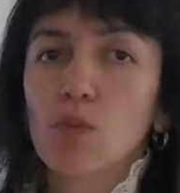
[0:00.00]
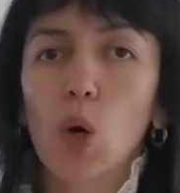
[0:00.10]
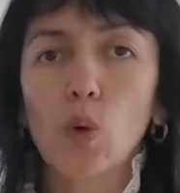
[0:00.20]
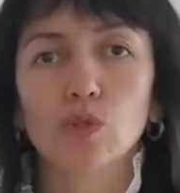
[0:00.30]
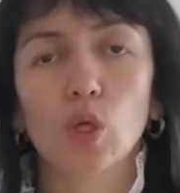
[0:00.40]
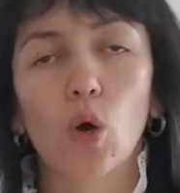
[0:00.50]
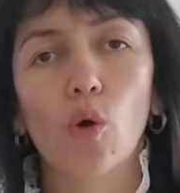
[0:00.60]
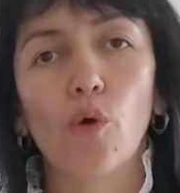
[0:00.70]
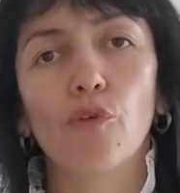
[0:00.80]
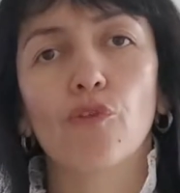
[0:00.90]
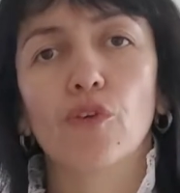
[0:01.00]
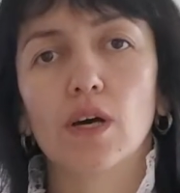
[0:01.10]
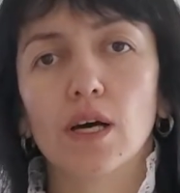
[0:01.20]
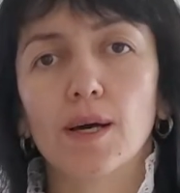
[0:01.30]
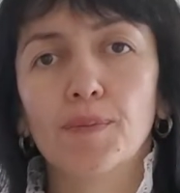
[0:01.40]
most of
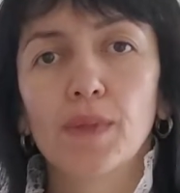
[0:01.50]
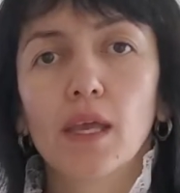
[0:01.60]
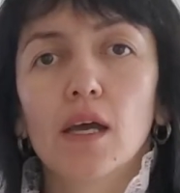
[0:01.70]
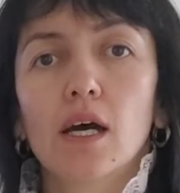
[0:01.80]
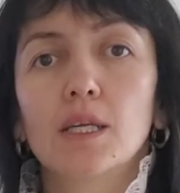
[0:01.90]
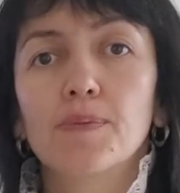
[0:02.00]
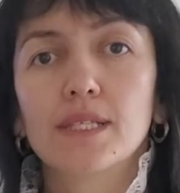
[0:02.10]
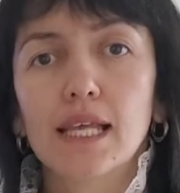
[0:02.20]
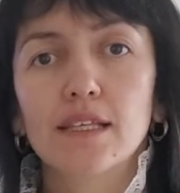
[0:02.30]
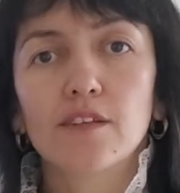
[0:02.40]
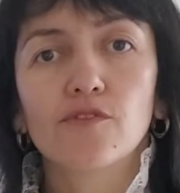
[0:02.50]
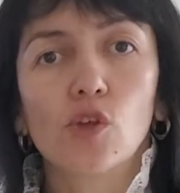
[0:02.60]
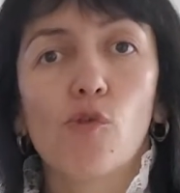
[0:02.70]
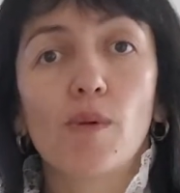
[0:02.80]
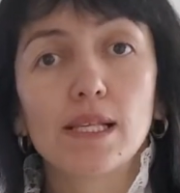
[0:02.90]
representatives
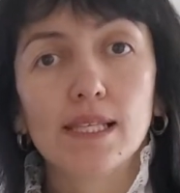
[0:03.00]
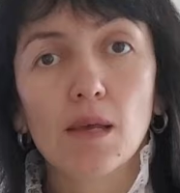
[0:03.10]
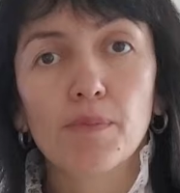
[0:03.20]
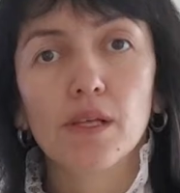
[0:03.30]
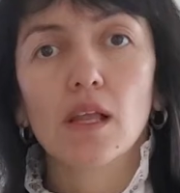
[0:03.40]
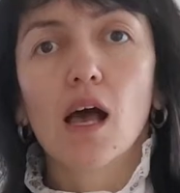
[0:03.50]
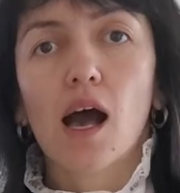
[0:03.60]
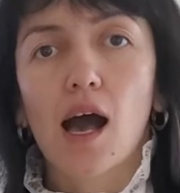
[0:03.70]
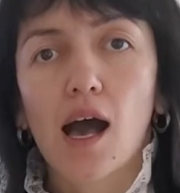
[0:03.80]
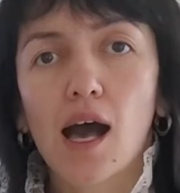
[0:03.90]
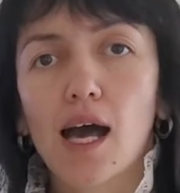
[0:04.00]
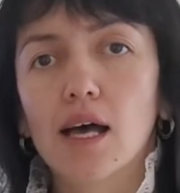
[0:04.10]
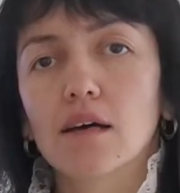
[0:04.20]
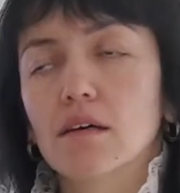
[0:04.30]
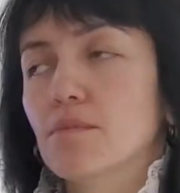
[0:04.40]
of my sample
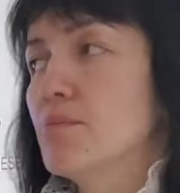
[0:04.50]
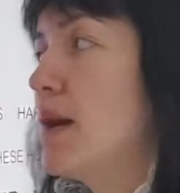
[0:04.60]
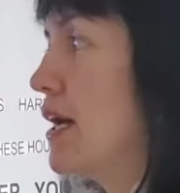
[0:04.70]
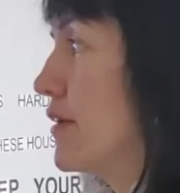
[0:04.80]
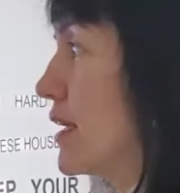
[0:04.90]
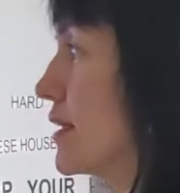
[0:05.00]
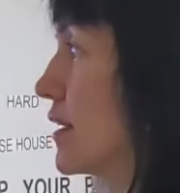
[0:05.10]
are married.